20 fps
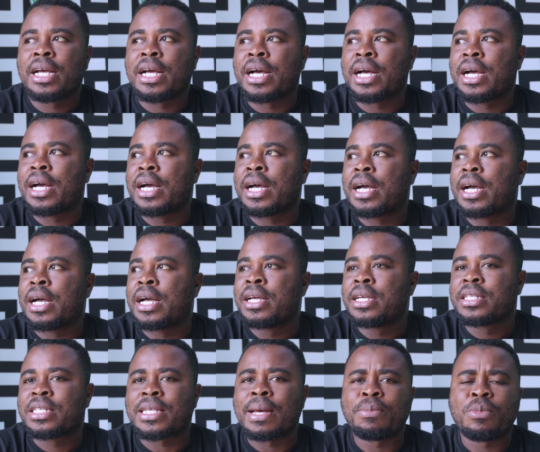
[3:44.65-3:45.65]
Uh,
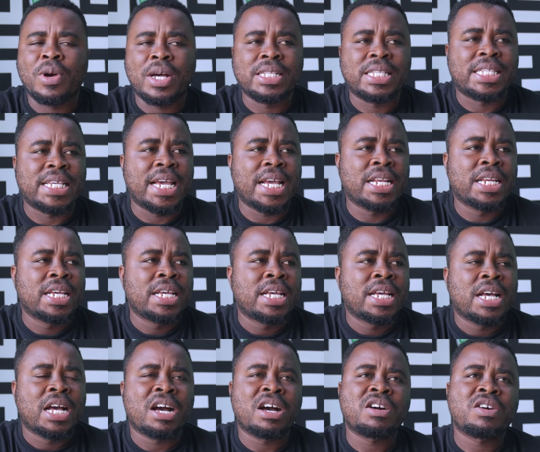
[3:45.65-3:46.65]
someone said,
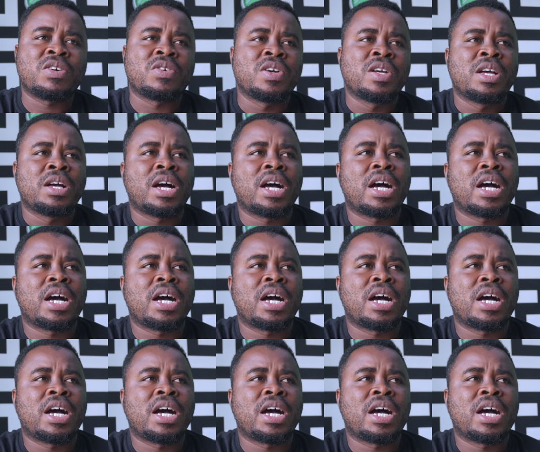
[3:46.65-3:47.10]
oh,